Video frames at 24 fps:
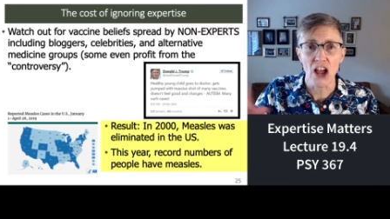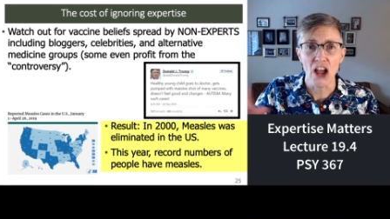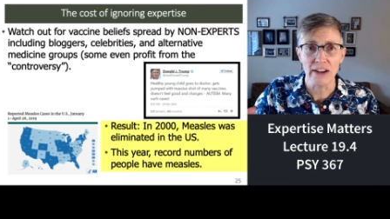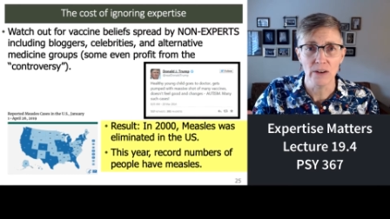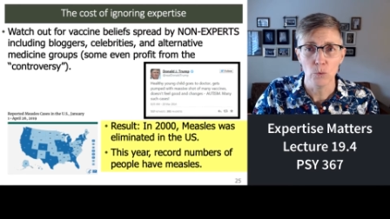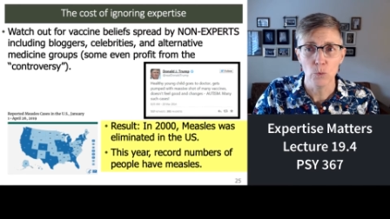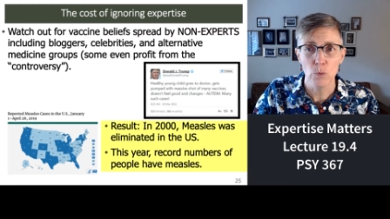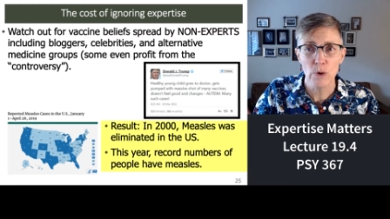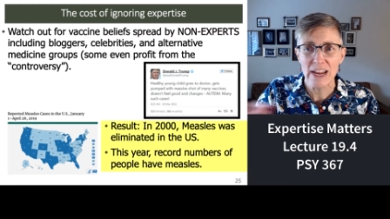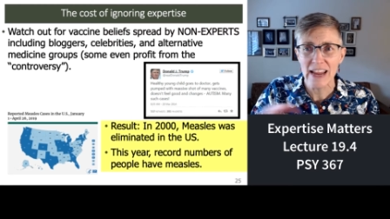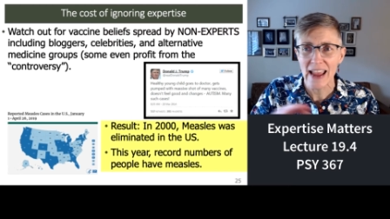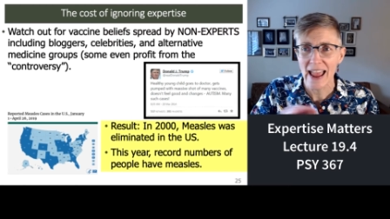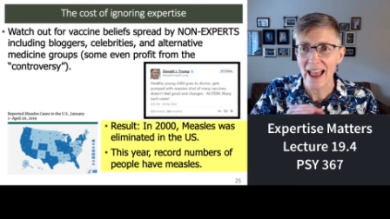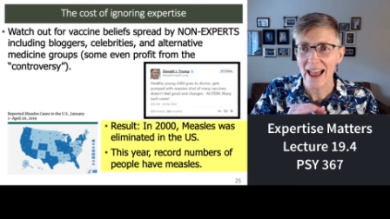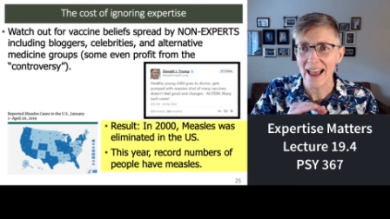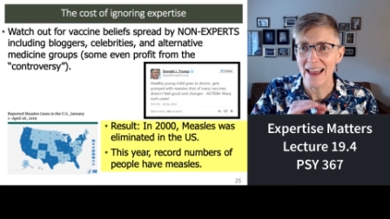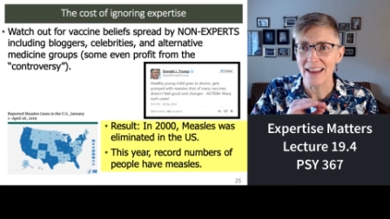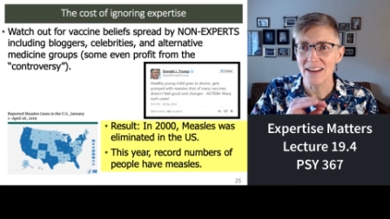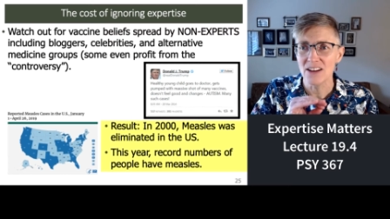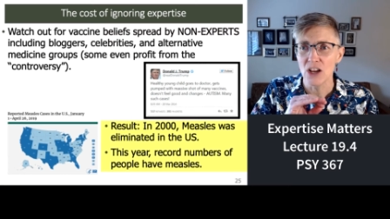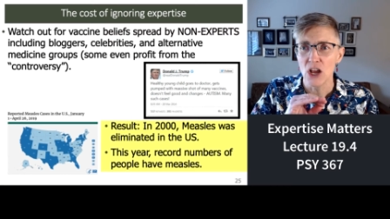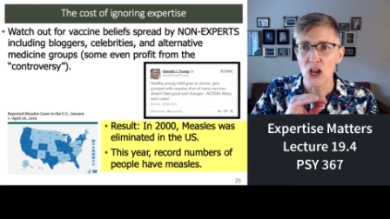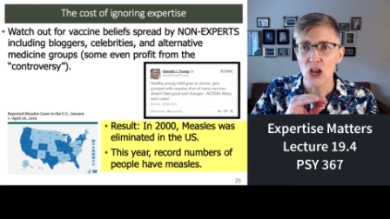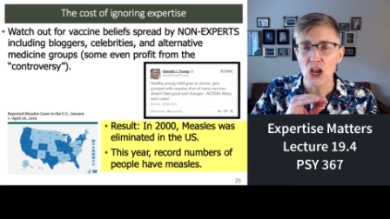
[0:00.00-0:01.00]
We had
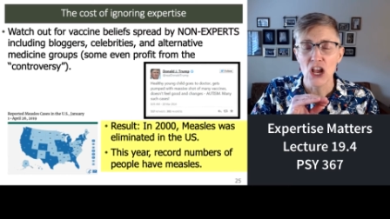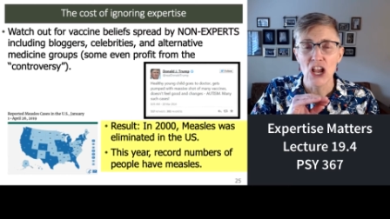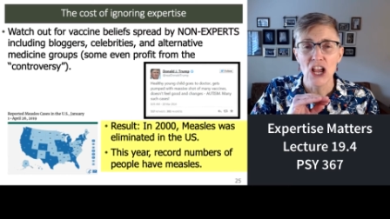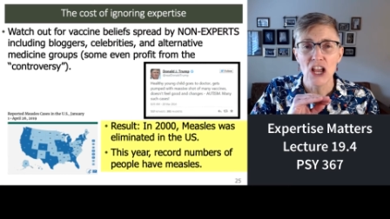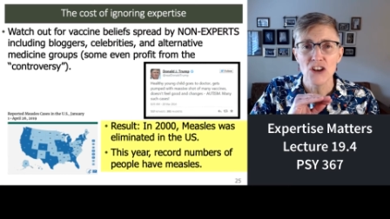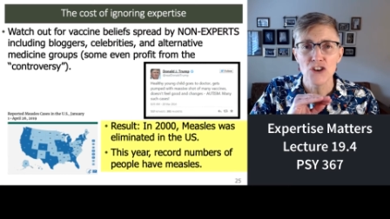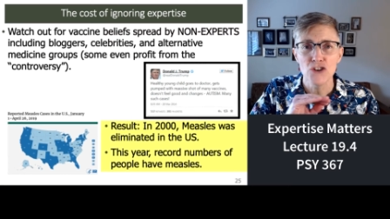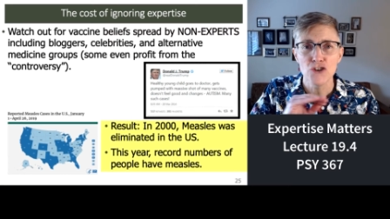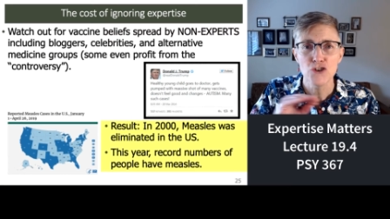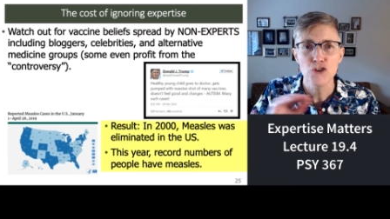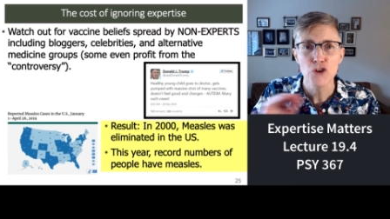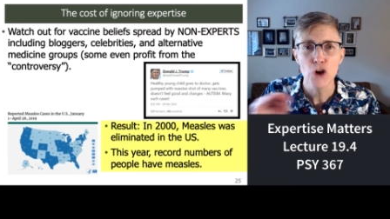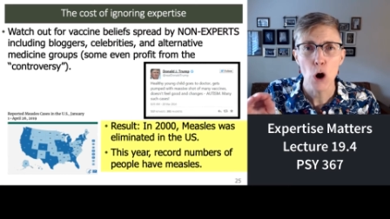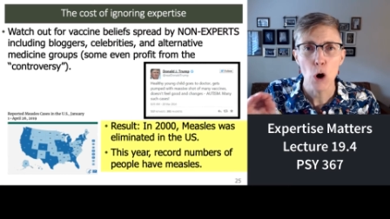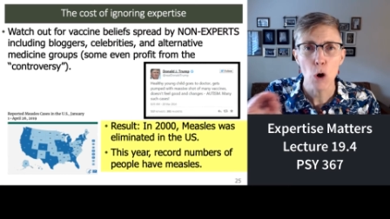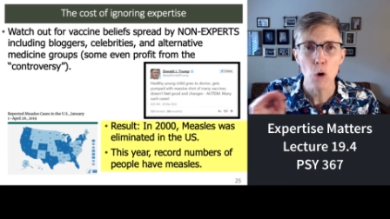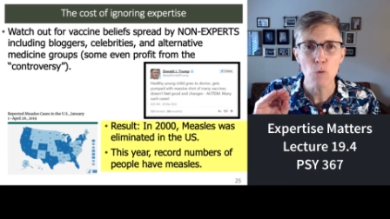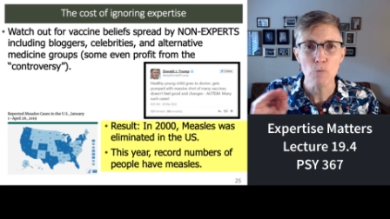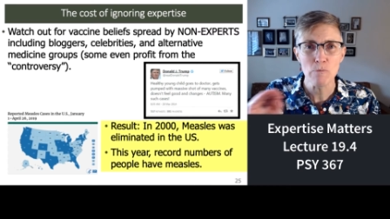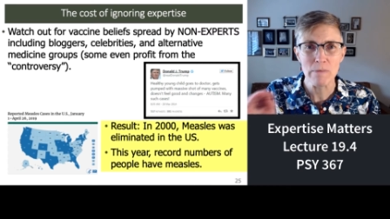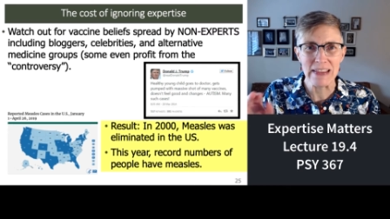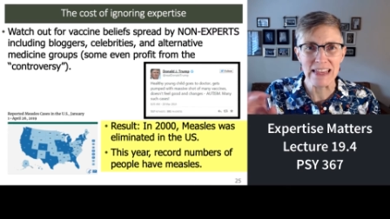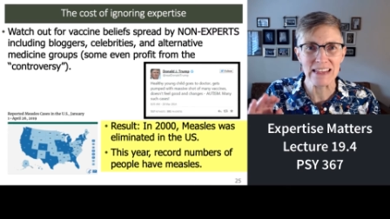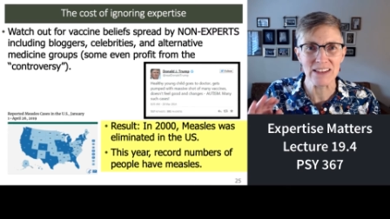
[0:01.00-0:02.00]
no
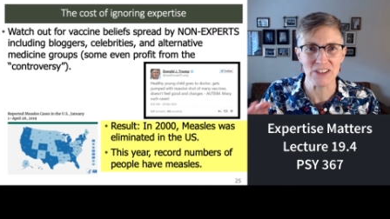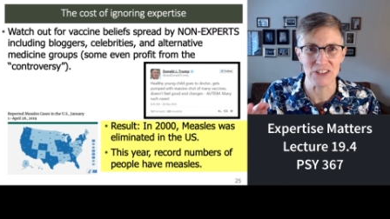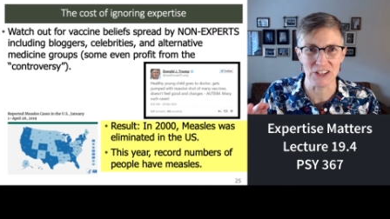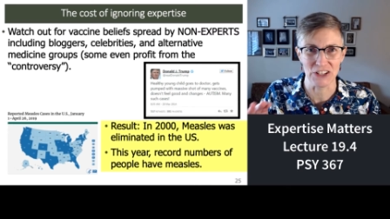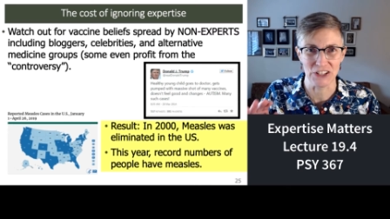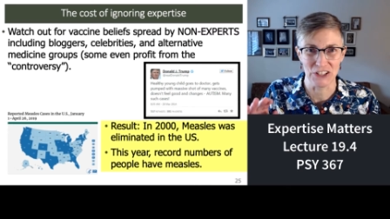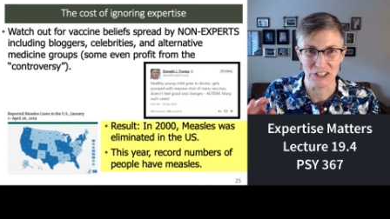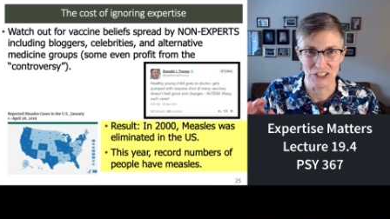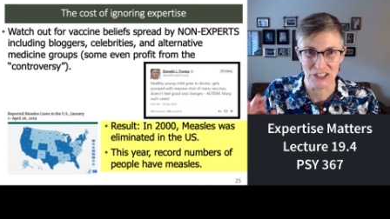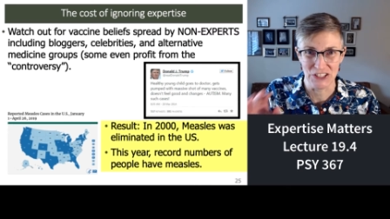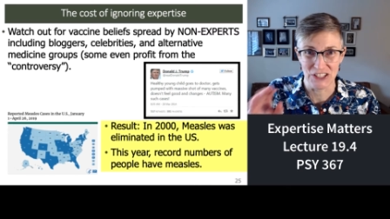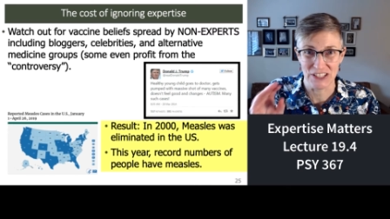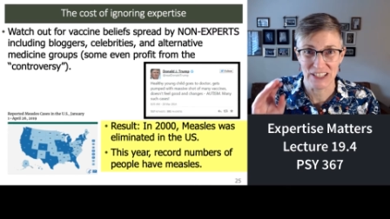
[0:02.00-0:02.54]
measles